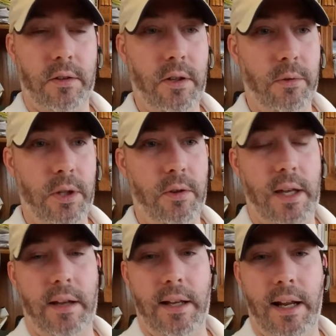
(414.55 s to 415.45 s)
So don't do
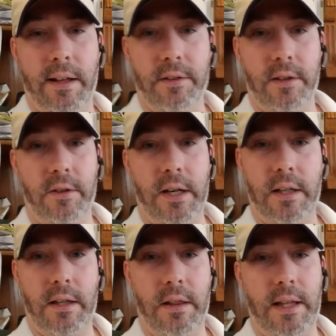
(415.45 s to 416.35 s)
that, guys.
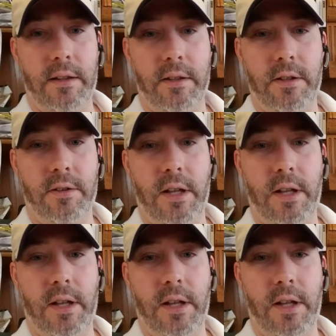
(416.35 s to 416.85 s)
It's just